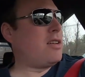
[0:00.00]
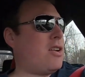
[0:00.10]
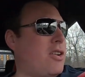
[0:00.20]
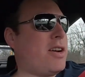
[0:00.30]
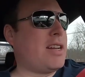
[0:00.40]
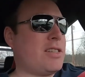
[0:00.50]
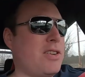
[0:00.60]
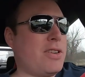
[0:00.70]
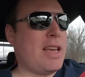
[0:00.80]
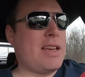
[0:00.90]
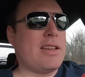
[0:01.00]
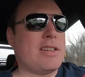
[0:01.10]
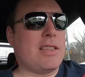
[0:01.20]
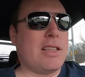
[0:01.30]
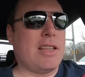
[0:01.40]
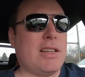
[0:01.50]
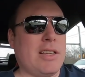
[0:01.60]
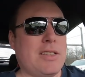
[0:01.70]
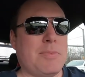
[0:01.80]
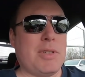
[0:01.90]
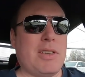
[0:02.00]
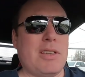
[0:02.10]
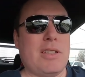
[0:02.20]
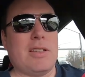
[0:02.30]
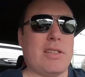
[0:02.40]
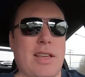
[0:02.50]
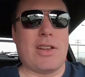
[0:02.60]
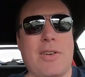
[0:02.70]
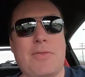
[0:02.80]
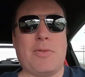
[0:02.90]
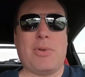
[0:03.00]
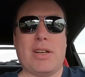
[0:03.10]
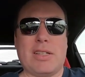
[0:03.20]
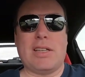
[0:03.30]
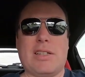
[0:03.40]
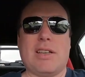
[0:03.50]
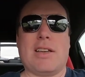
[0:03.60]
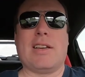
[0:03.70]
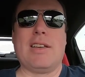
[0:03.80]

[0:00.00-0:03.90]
are at a certain age, and then they need to be sent off for processing,